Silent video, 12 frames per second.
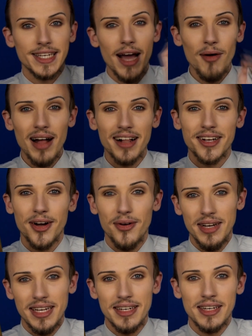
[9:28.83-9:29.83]
Now I'll
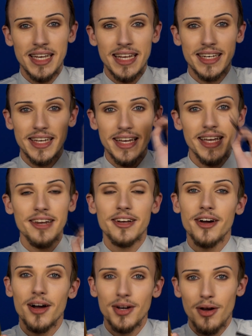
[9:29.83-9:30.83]
go in the inner
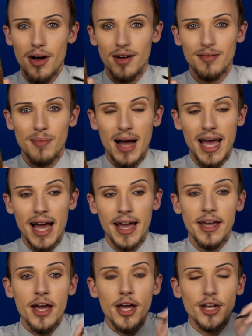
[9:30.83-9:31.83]
corner of my
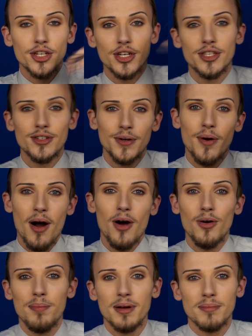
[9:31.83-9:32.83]
eye just to
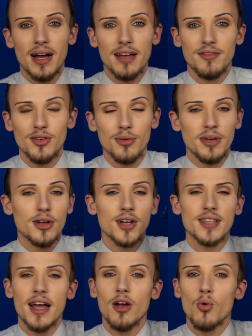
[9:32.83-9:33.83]
open my view,
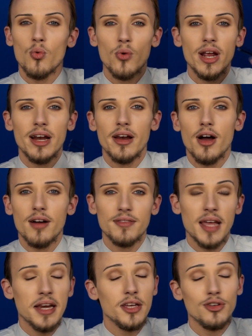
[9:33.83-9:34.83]
because I really love
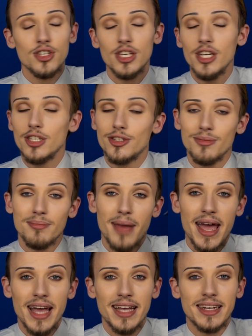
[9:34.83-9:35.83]
that you need to
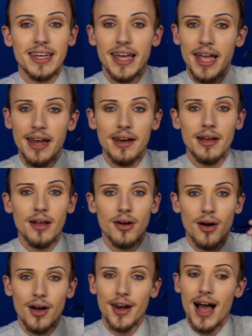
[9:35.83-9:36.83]
make an inner
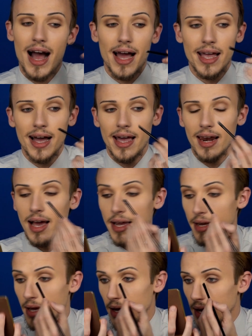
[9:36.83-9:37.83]
corner eye
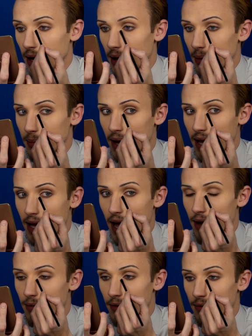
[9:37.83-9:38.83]
highlight. I'll make
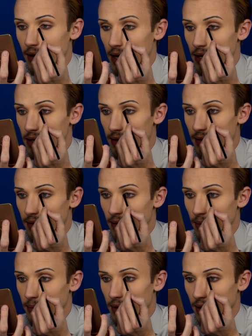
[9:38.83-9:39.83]
everything
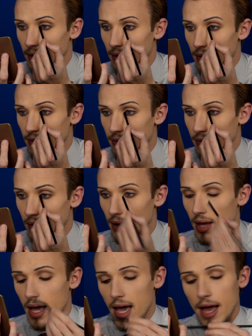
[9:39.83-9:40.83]
so
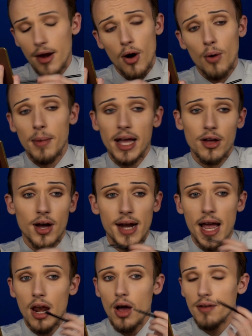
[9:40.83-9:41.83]
beautiful, and oh my god,
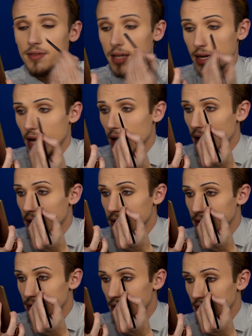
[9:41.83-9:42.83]
I love the color,
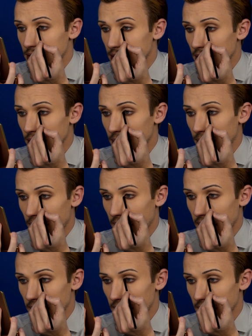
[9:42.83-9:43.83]
it's so
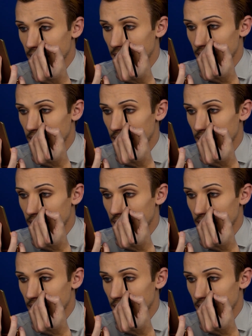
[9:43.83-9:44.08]
great.